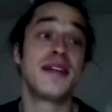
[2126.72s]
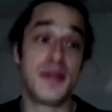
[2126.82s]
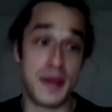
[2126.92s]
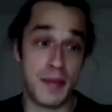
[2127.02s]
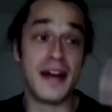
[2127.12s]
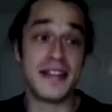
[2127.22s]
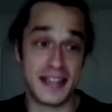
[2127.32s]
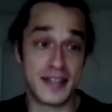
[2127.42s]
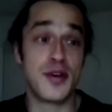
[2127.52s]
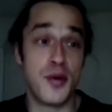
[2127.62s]
your body's
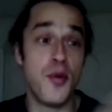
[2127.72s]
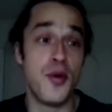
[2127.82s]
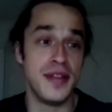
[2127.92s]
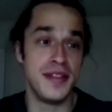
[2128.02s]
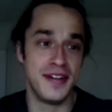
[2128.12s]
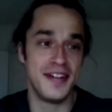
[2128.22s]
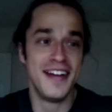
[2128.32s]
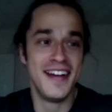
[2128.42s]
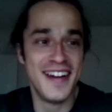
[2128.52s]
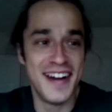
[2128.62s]
like throw more in there,
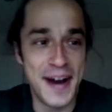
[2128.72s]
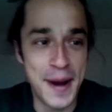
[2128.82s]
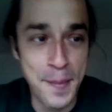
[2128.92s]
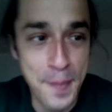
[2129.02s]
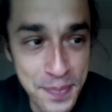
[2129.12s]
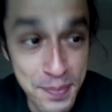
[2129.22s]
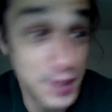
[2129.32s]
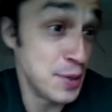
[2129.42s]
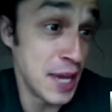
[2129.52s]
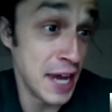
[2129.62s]
um, mm-hmm.
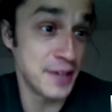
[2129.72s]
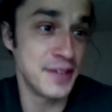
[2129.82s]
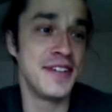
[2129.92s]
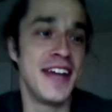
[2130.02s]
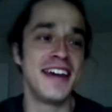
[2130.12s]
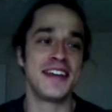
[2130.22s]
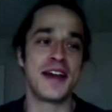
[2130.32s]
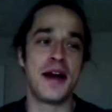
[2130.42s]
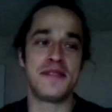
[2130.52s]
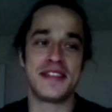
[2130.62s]
but you can't because you're dieting
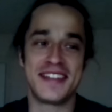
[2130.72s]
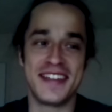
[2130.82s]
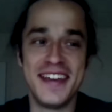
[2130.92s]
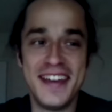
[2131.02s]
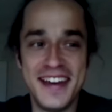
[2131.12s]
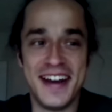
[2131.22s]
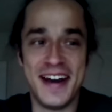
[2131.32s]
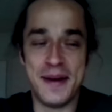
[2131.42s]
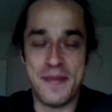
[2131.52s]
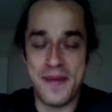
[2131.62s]
obviously.
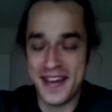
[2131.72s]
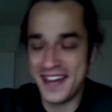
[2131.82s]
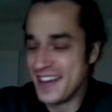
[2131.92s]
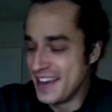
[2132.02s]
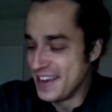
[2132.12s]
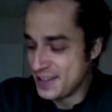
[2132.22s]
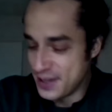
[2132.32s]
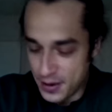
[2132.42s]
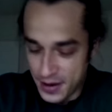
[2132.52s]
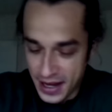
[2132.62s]
Um,
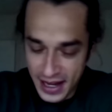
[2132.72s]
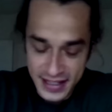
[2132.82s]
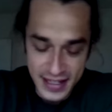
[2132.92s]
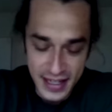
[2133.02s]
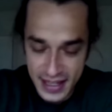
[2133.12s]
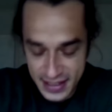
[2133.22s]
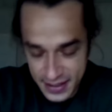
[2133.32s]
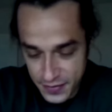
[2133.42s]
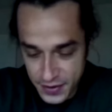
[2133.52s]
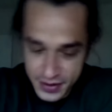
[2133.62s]
so I, would say that's the
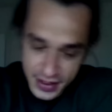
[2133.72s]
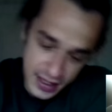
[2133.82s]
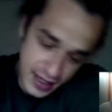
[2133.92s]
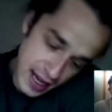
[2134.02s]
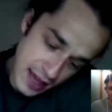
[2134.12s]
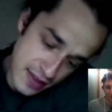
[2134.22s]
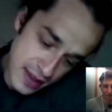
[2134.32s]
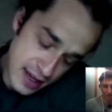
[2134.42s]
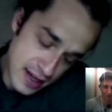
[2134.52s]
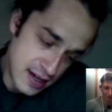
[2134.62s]
first thing, and
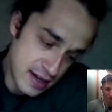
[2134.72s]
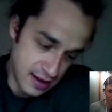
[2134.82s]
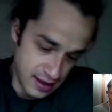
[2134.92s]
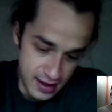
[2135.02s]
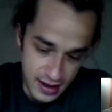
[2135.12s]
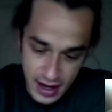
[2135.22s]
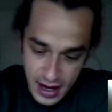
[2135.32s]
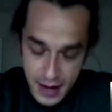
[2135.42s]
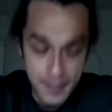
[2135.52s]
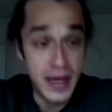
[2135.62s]
then
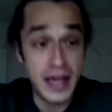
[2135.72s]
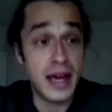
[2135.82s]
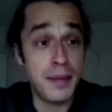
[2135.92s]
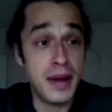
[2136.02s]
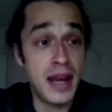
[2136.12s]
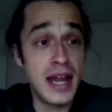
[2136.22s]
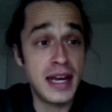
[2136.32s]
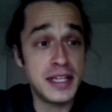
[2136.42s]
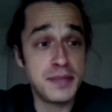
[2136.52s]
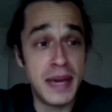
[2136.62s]
um, I, am a lot
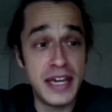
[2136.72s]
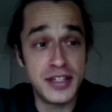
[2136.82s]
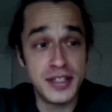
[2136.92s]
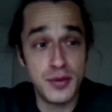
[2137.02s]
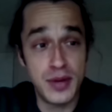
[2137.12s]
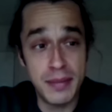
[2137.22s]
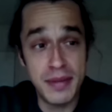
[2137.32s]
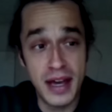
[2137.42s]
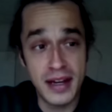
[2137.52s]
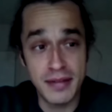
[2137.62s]
less patient when I'm
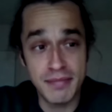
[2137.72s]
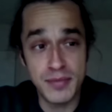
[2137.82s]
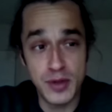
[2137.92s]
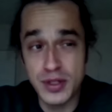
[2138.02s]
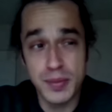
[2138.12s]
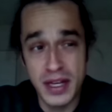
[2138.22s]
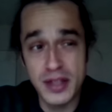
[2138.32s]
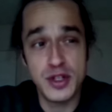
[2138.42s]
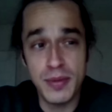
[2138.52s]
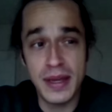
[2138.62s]
dieting. Those are probably the
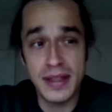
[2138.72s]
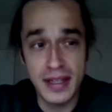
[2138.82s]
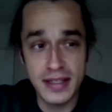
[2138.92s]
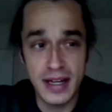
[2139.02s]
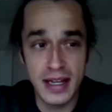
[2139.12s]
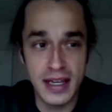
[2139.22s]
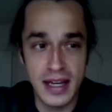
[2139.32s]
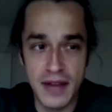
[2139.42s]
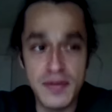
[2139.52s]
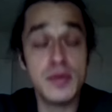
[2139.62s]
two main things that I get.
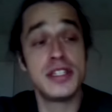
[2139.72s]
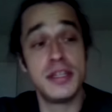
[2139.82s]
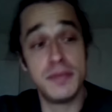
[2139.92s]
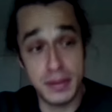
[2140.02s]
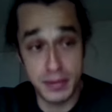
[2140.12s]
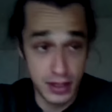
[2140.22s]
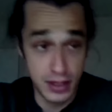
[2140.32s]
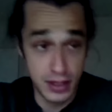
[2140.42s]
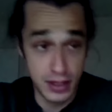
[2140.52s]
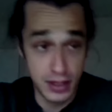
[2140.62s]
Everyone's symptoms are going to
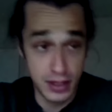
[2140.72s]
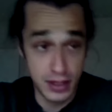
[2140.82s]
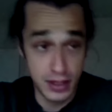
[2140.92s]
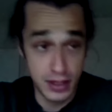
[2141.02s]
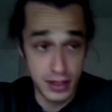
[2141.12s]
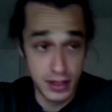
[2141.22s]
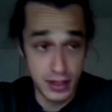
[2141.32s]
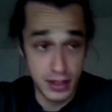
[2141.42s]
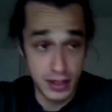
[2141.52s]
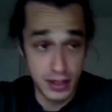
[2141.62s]
be very different. Some
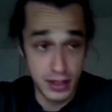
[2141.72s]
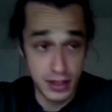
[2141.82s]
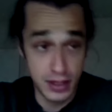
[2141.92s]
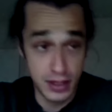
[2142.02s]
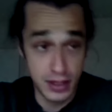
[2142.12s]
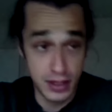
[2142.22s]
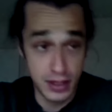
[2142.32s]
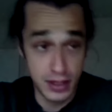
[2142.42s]
people, um,